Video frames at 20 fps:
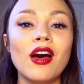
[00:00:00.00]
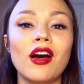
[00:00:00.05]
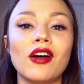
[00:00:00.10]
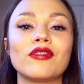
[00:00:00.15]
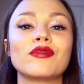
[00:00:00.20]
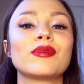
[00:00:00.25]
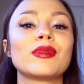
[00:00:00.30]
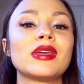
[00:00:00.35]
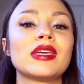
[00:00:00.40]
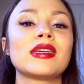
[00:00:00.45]

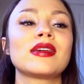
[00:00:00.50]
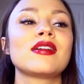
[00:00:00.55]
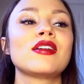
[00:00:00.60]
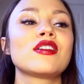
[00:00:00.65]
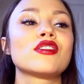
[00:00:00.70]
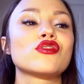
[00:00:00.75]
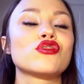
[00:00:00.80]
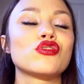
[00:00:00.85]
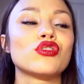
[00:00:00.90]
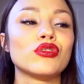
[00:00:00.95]
of me
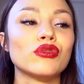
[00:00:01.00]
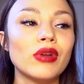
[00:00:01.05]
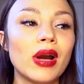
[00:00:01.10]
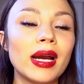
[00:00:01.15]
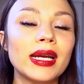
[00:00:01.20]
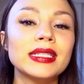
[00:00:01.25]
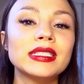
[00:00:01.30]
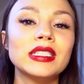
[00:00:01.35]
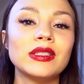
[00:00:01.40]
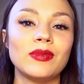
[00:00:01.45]

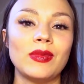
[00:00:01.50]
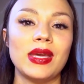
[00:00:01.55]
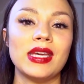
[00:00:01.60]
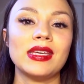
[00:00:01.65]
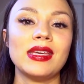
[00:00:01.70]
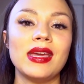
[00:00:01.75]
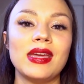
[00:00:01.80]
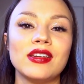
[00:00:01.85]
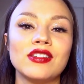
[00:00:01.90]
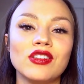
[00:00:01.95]
trying to
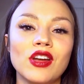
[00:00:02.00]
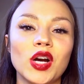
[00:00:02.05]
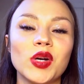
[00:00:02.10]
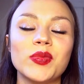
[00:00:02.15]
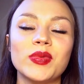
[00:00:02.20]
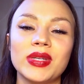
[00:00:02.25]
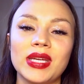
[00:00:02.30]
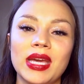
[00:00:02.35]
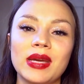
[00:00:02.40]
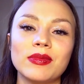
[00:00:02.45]
make it
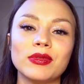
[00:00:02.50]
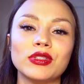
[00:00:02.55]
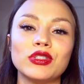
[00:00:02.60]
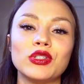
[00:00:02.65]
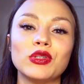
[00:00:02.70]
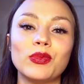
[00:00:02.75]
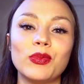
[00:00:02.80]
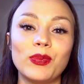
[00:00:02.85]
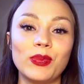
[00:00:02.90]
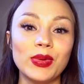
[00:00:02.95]
not being able
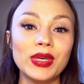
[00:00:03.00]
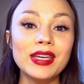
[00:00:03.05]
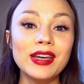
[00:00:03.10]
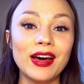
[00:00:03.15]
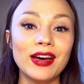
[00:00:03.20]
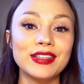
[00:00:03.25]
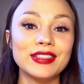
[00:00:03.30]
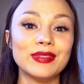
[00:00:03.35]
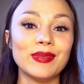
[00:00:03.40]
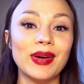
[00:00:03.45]
to
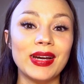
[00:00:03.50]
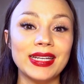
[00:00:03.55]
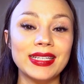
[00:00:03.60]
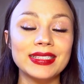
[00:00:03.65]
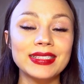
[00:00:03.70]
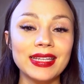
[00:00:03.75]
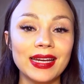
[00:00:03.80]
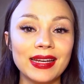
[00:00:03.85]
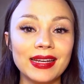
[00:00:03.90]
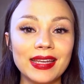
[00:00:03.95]
because my
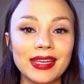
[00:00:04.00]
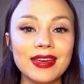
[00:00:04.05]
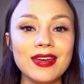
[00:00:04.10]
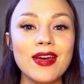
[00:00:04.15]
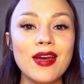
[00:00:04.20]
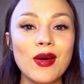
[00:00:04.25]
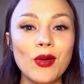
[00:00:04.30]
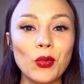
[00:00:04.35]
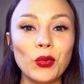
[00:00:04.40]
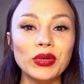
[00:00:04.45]
anxiety
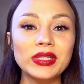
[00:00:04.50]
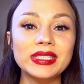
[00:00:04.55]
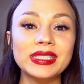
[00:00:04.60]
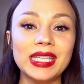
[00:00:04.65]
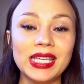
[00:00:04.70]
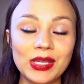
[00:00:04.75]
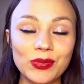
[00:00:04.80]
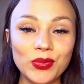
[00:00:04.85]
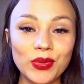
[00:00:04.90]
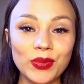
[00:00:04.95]
was
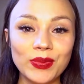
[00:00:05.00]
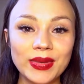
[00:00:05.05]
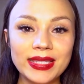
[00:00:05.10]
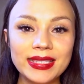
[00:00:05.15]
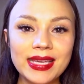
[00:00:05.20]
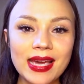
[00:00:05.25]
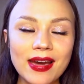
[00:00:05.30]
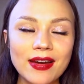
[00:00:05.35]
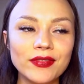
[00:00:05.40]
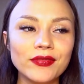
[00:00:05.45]
keeping me
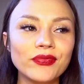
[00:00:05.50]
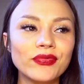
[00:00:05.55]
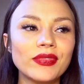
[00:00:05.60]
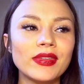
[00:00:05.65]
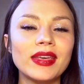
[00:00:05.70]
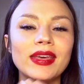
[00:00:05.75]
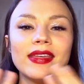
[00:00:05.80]
down.